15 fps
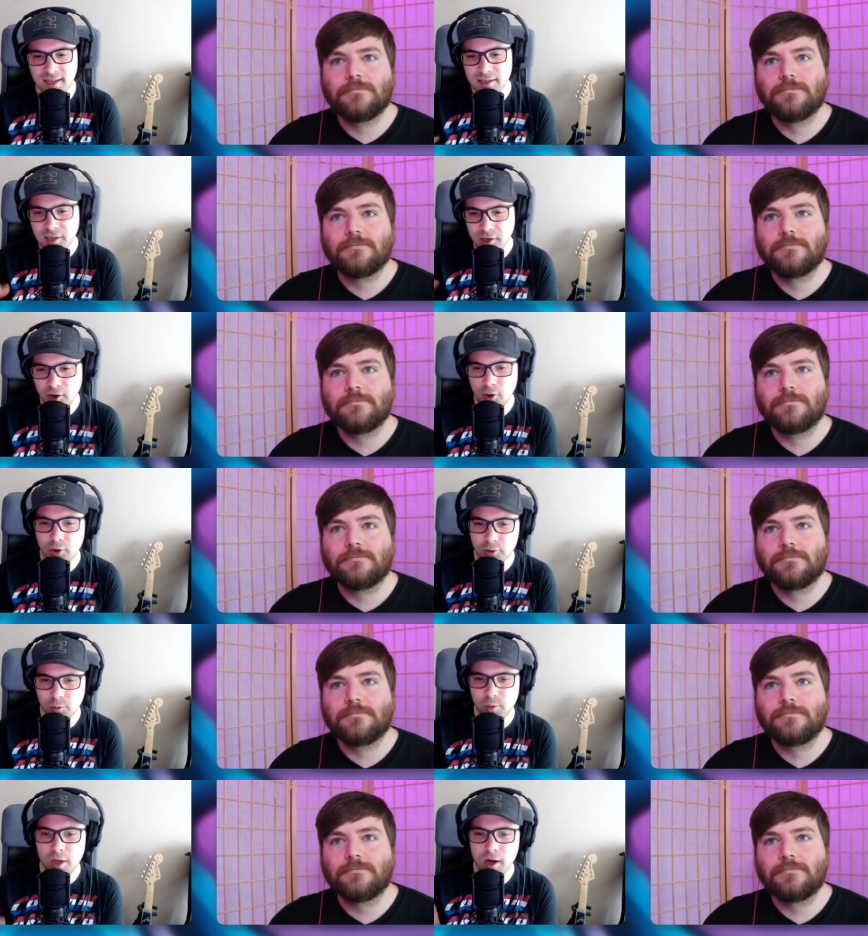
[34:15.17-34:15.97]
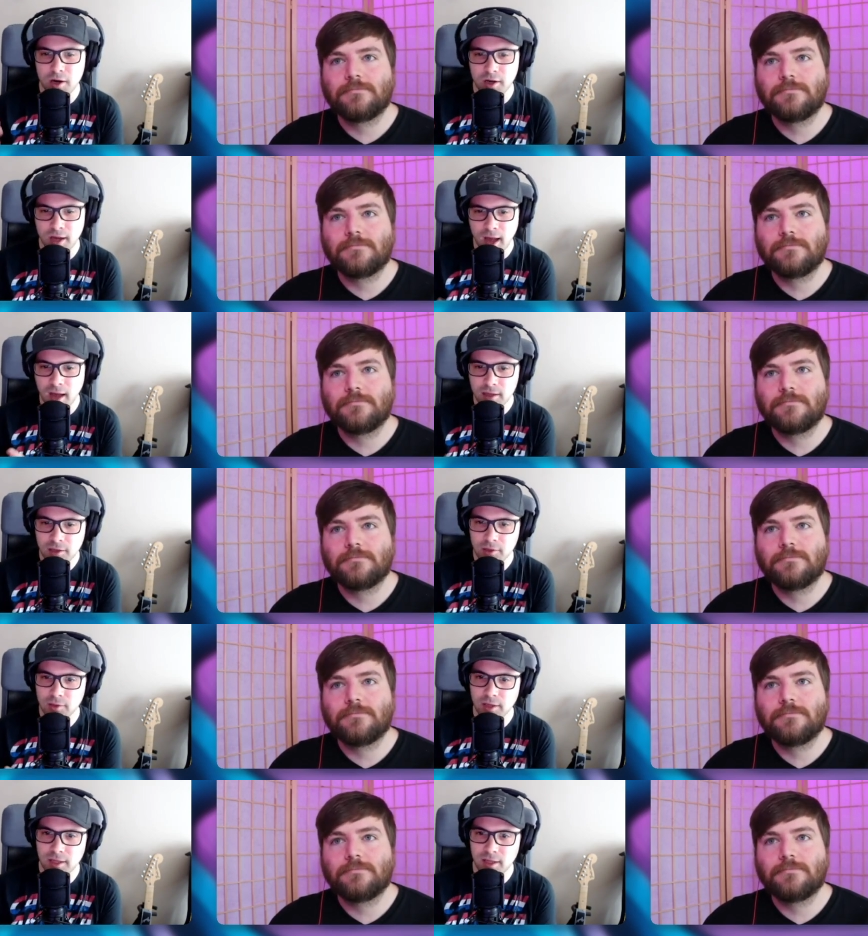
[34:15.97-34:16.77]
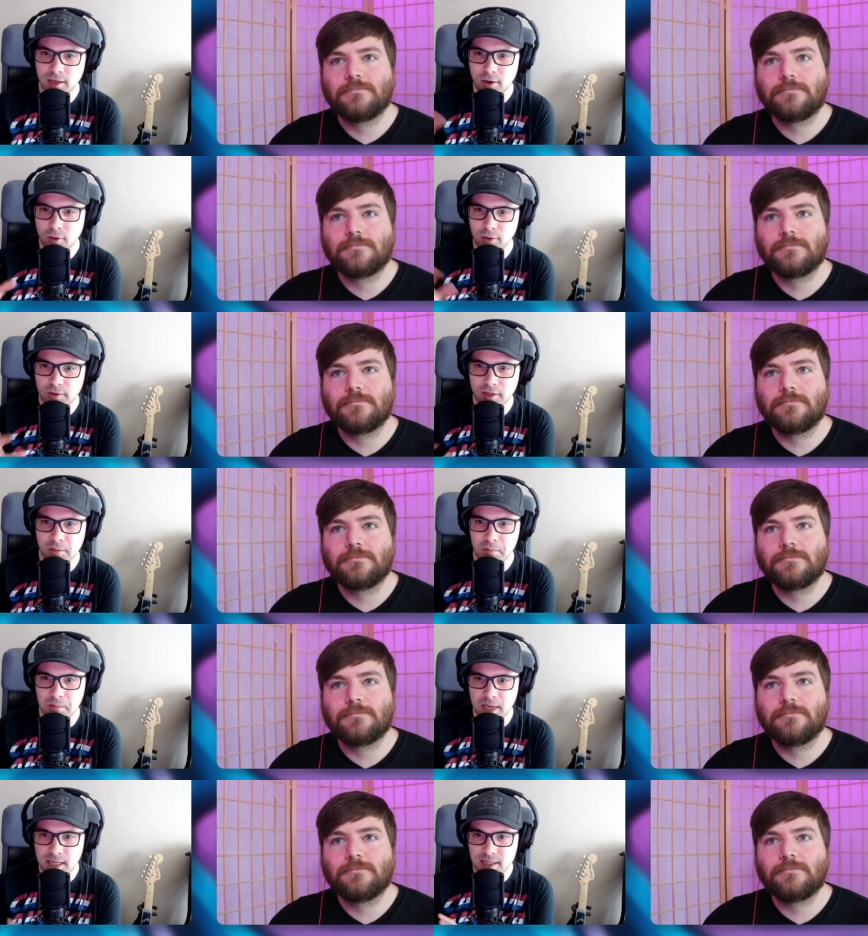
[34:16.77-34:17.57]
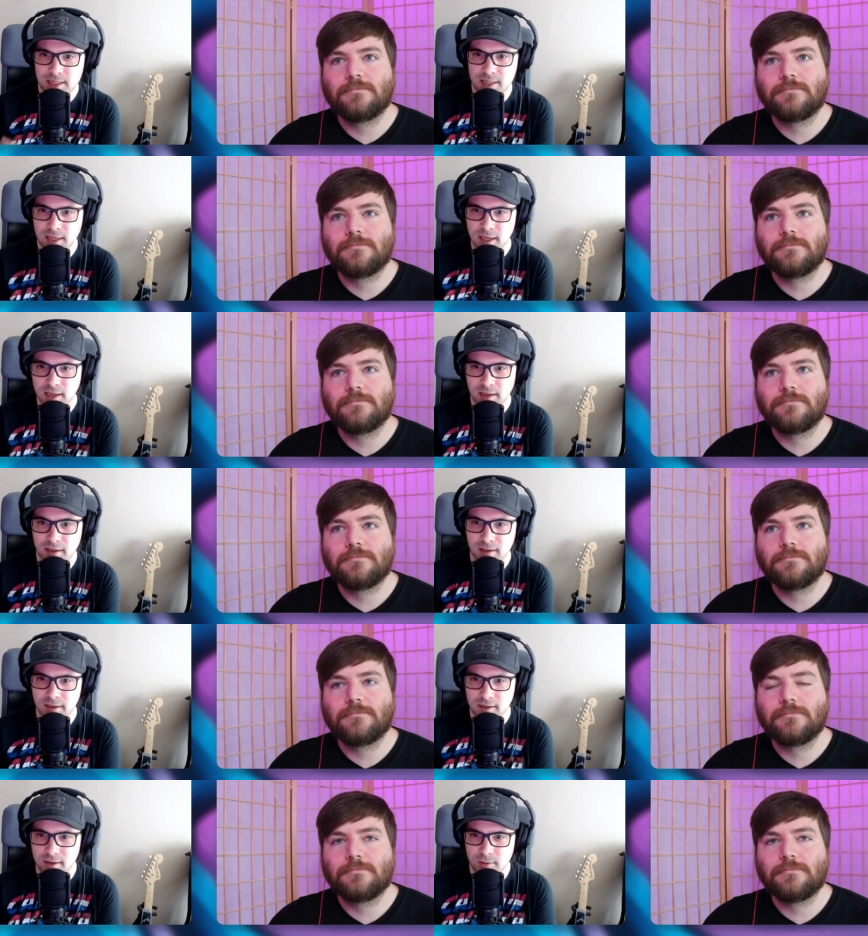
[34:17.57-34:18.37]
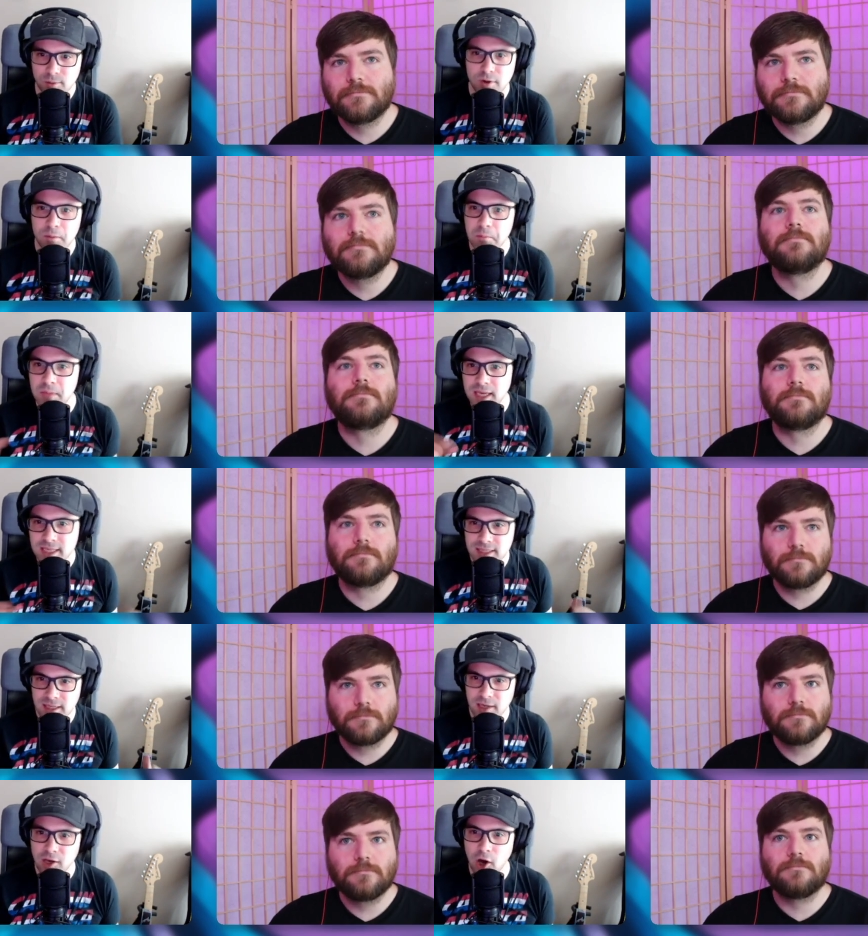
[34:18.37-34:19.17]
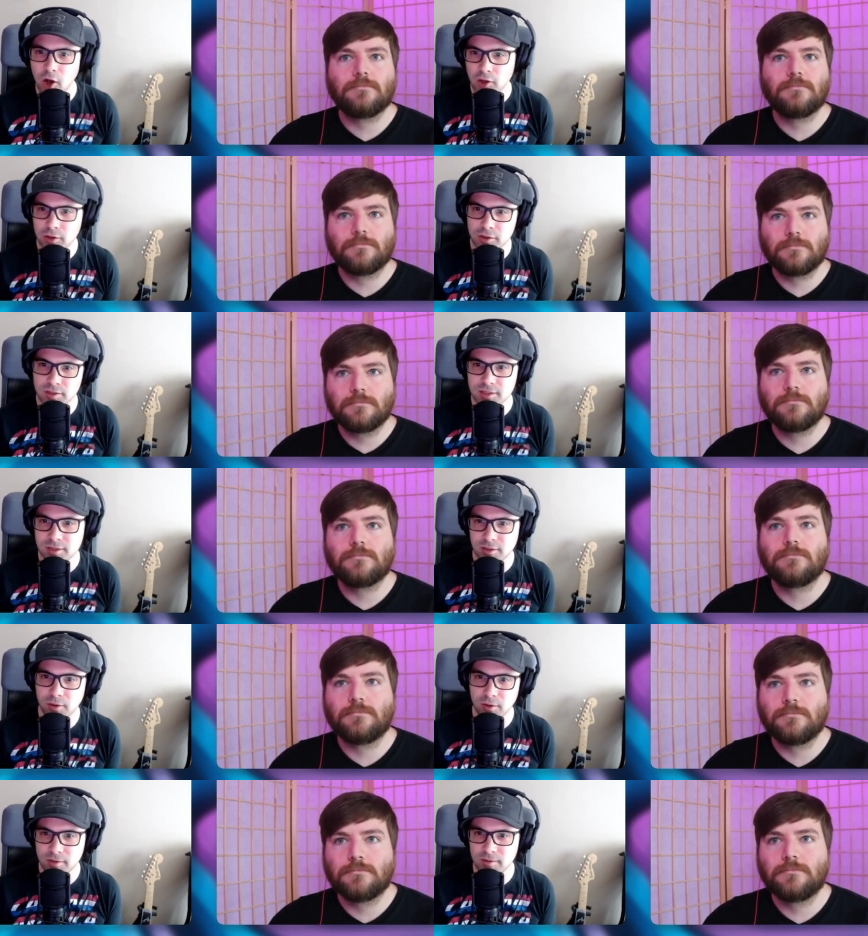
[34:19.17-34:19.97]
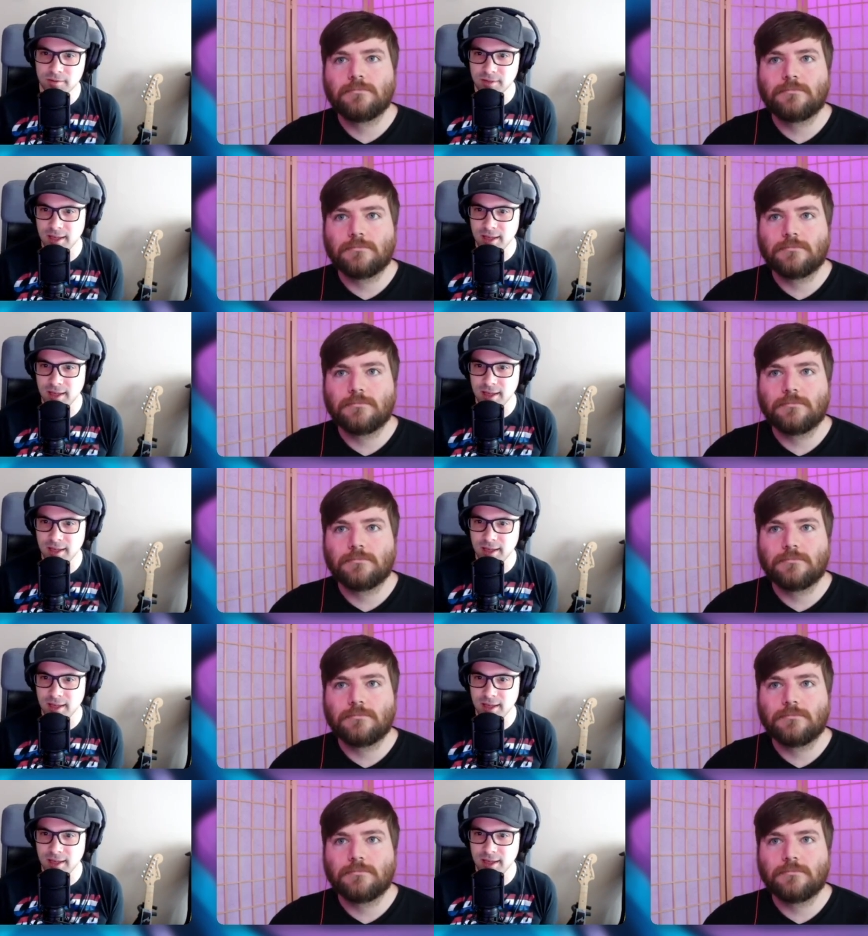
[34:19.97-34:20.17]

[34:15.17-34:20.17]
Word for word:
Speaker 1: And in the code, we are calculating all the mixing. We're mixing colors